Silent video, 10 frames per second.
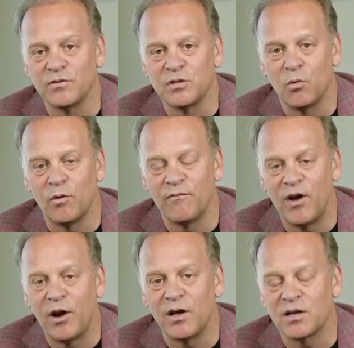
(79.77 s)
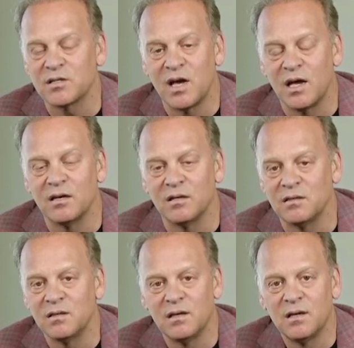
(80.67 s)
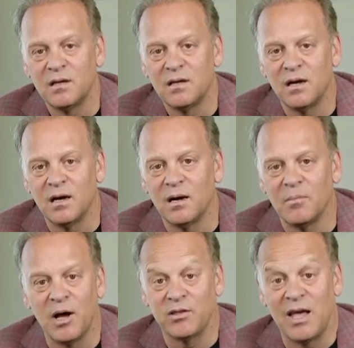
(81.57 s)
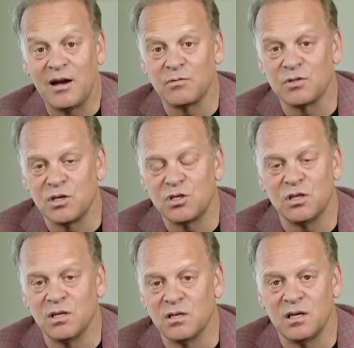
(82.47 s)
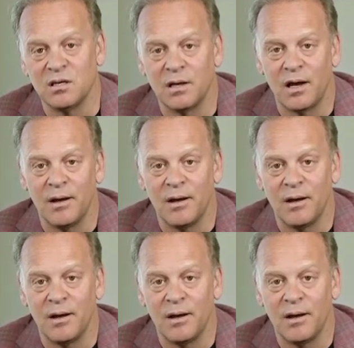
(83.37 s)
So we're very excited about the acquisition. And